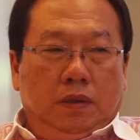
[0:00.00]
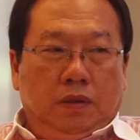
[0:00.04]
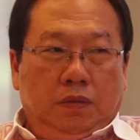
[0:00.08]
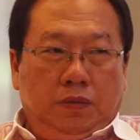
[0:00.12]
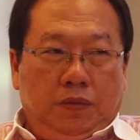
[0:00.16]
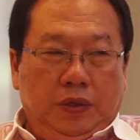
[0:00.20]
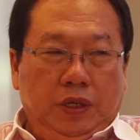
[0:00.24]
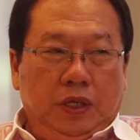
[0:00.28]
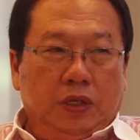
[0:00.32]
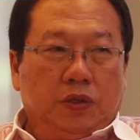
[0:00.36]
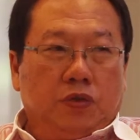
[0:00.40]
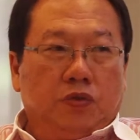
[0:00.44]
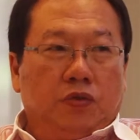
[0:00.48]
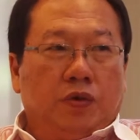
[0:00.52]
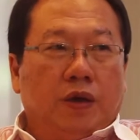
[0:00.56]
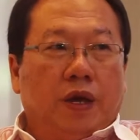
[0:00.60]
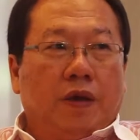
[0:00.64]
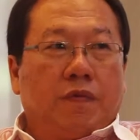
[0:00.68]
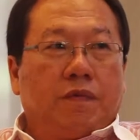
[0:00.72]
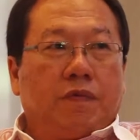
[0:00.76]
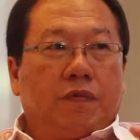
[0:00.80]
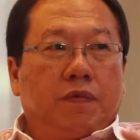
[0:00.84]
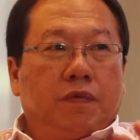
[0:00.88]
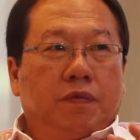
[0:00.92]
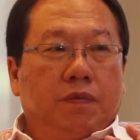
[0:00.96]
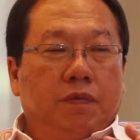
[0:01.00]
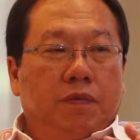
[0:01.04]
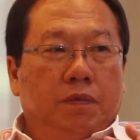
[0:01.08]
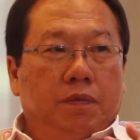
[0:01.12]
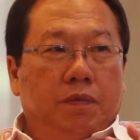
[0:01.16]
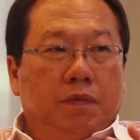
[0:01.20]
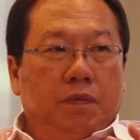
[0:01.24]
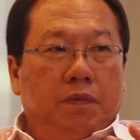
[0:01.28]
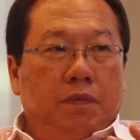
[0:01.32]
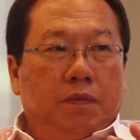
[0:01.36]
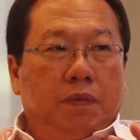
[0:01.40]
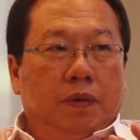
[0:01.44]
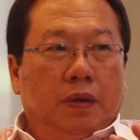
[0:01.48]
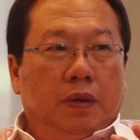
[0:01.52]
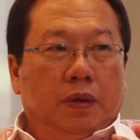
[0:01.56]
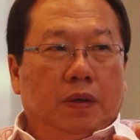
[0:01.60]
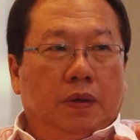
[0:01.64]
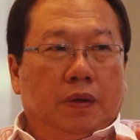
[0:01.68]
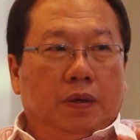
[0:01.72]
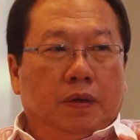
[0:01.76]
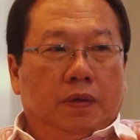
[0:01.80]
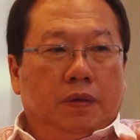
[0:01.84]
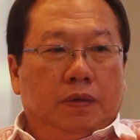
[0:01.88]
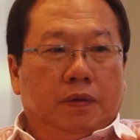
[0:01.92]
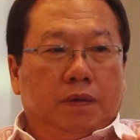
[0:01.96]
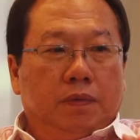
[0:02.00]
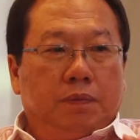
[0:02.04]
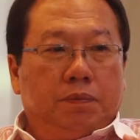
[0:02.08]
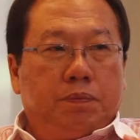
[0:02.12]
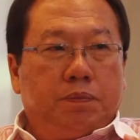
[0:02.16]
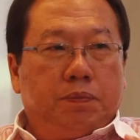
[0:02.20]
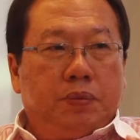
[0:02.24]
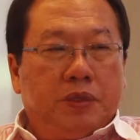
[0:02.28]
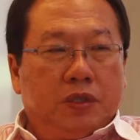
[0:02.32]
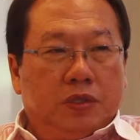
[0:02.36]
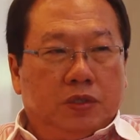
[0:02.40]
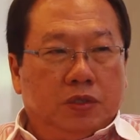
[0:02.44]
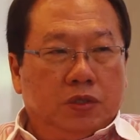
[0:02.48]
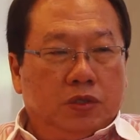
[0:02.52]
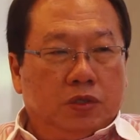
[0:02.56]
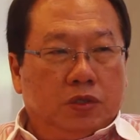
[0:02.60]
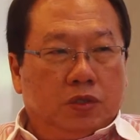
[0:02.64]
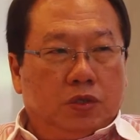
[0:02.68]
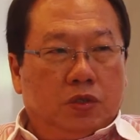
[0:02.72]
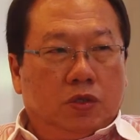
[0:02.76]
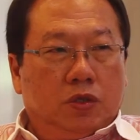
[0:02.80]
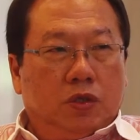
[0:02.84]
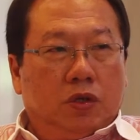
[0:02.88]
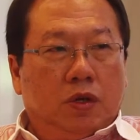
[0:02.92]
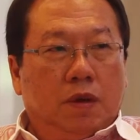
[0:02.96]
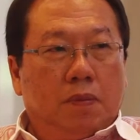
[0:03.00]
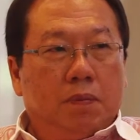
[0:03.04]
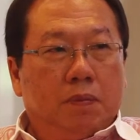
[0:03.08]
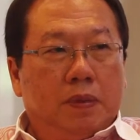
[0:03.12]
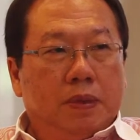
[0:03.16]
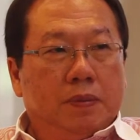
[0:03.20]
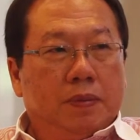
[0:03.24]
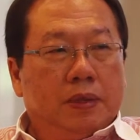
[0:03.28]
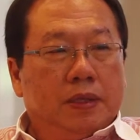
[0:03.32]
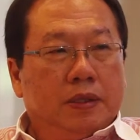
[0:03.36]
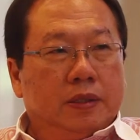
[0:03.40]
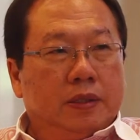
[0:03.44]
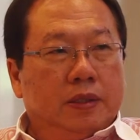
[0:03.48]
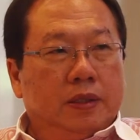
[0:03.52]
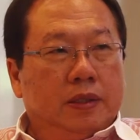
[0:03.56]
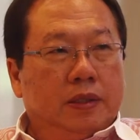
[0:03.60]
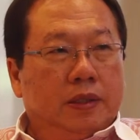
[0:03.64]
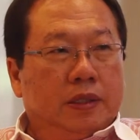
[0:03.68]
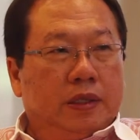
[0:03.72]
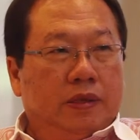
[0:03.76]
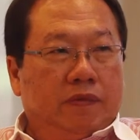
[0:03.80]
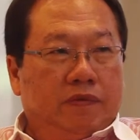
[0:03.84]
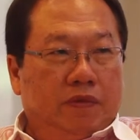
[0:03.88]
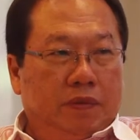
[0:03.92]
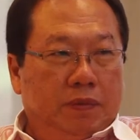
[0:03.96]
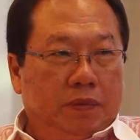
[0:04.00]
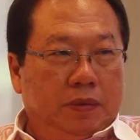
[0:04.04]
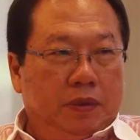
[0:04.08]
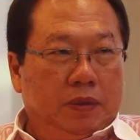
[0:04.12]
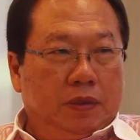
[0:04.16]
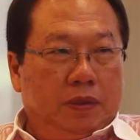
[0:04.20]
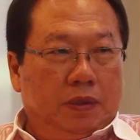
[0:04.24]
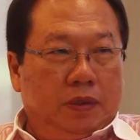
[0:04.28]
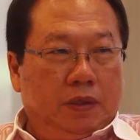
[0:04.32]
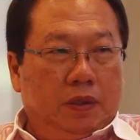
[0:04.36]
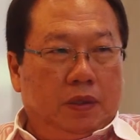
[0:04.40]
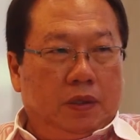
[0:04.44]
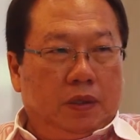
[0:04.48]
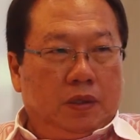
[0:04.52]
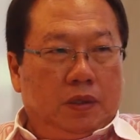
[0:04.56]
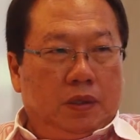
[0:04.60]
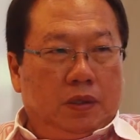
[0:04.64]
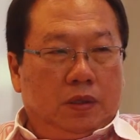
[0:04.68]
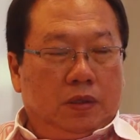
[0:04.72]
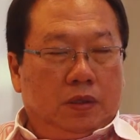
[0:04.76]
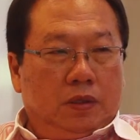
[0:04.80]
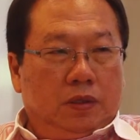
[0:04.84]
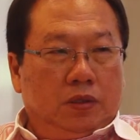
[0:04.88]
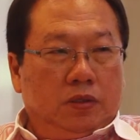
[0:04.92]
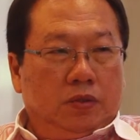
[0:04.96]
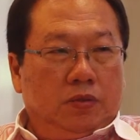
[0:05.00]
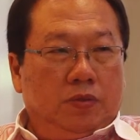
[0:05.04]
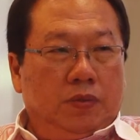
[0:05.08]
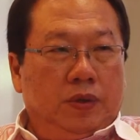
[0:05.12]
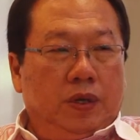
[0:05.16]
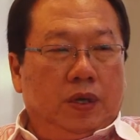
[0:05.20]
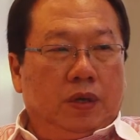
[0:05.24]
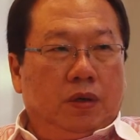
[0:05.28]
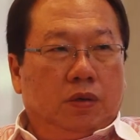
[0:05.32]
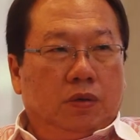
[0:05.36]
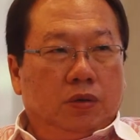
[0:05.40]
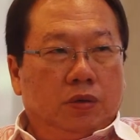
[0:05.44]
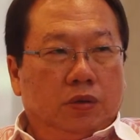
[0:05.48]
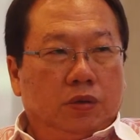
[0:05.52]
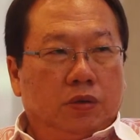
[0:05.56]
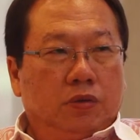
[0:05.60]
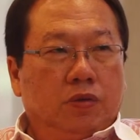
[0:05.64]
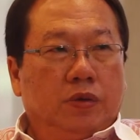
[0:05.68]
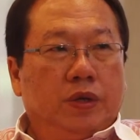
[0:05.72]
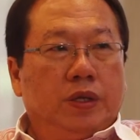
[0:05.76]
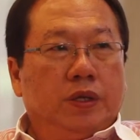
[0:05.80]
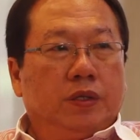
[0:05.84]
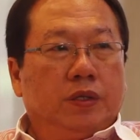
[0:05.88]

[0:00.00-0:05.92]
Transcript: We need to have business complementing development. So we are also going